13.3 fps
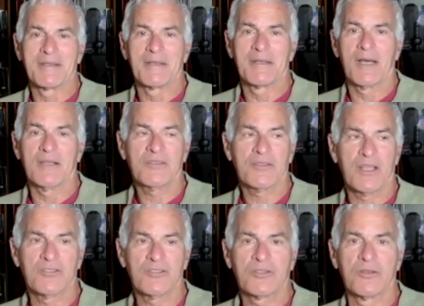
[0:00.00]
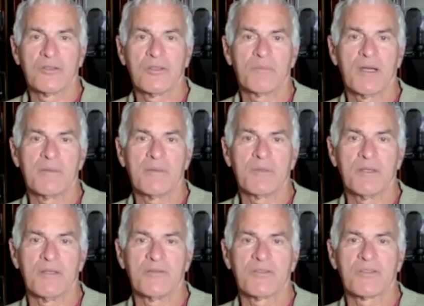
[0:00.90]
I stayed true to my
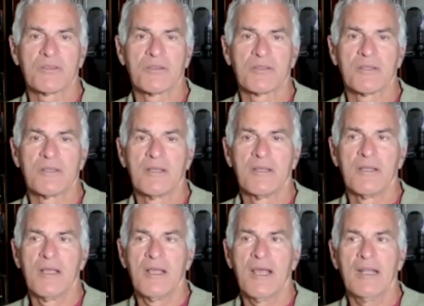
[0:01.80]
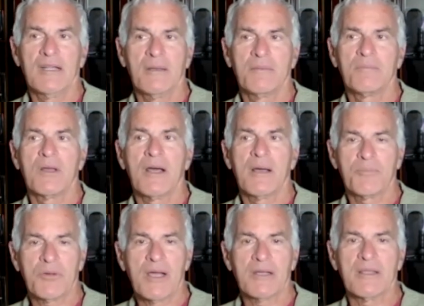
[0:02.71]
beliefs, and I'm
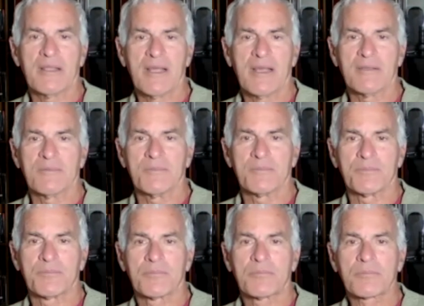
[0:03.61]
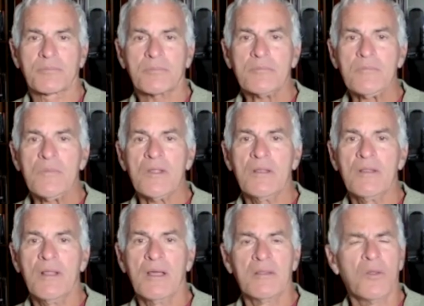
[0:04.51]
proud of that.
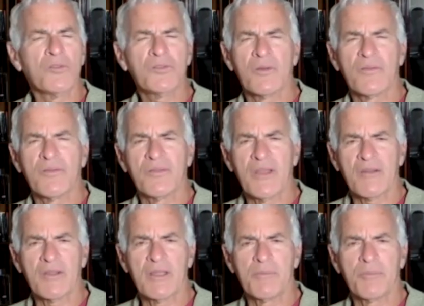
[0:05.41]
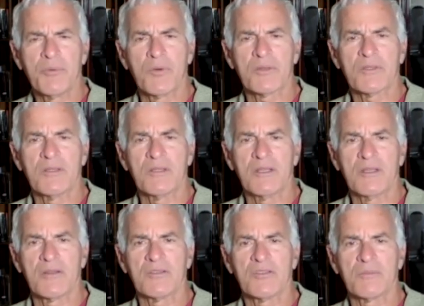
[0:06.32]
Those were very important
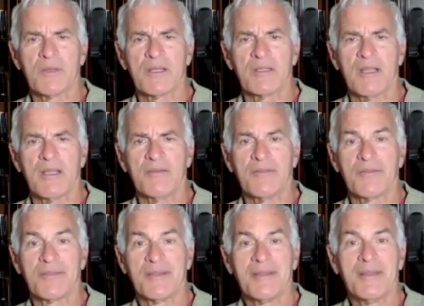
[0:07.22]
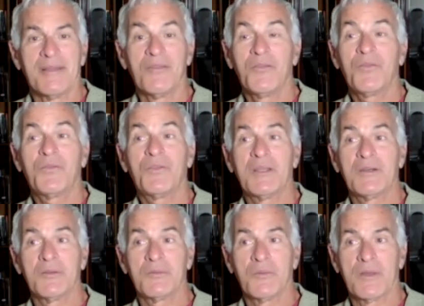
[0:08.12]
years in my life,
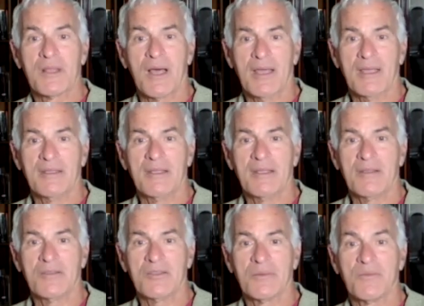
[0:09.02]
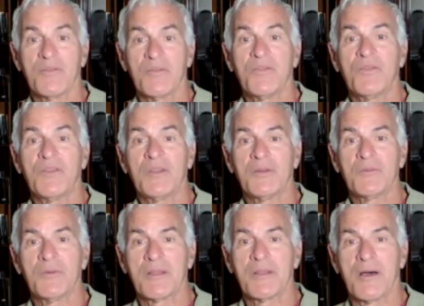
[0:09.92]
filled with idealism,
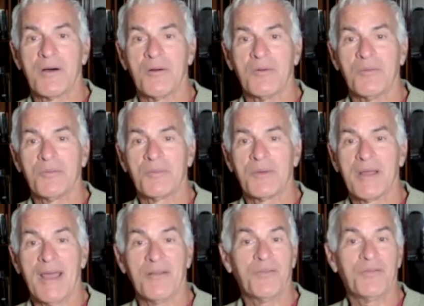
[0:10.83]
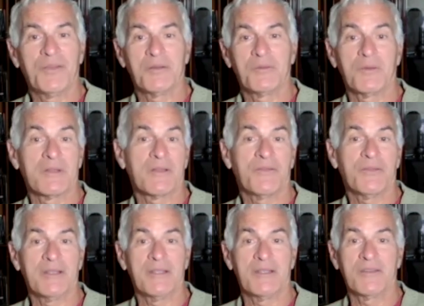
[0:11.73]
filled with hope, and filled with the
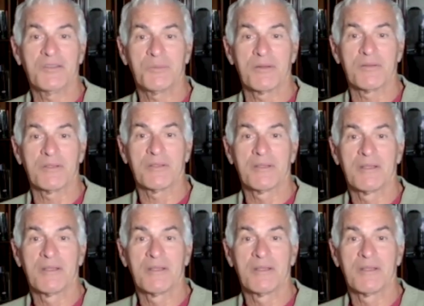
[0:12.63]
fighting spirit.